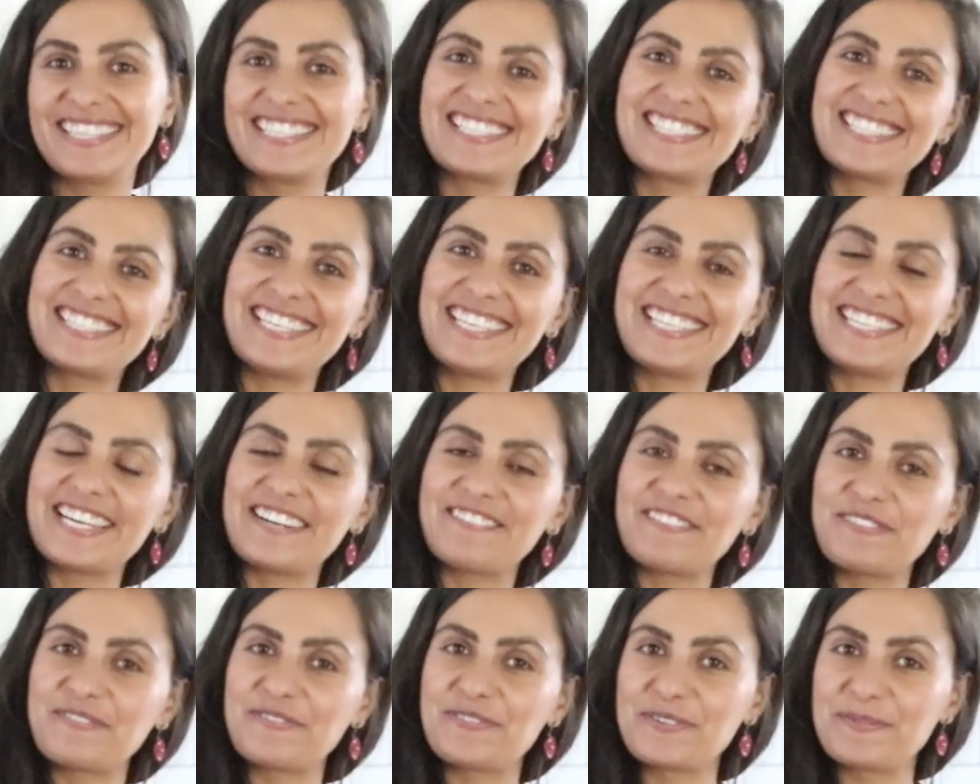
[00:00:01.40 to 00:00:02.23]
this is Diksha
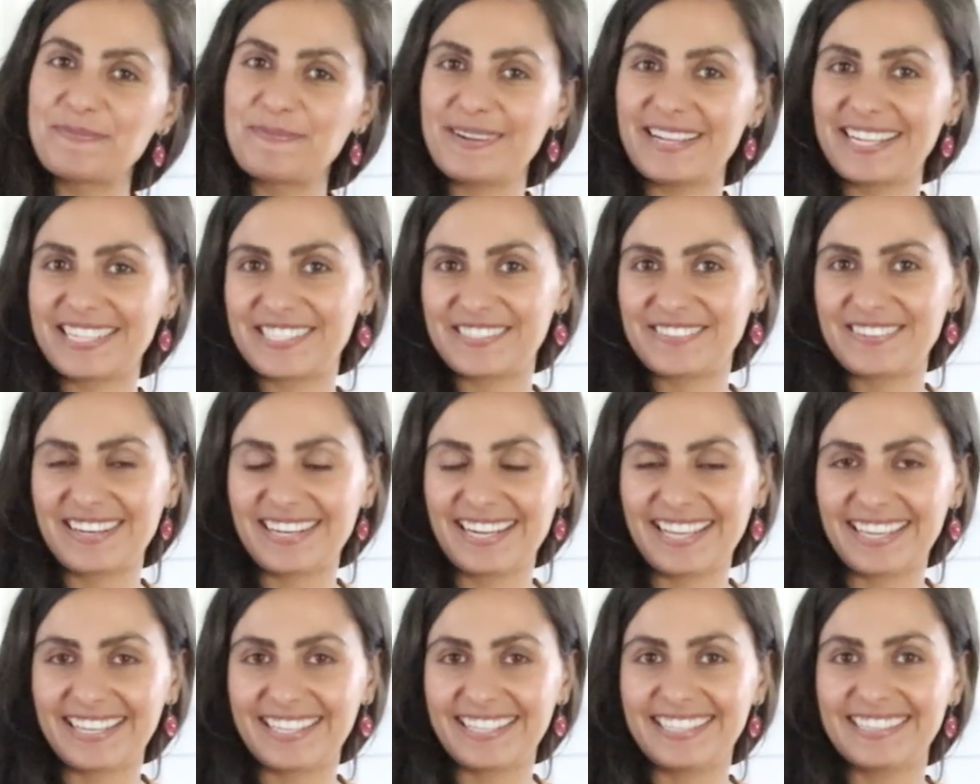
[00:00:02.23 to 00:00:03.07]
from Food Pleasure and
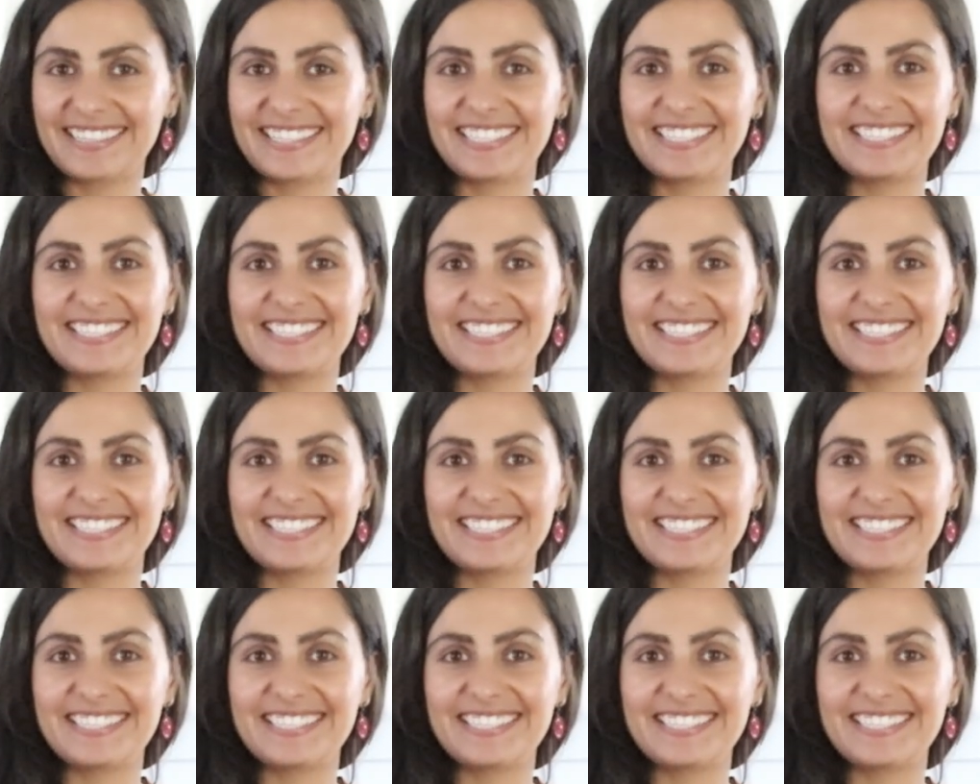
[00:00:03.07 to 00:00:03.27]
Health,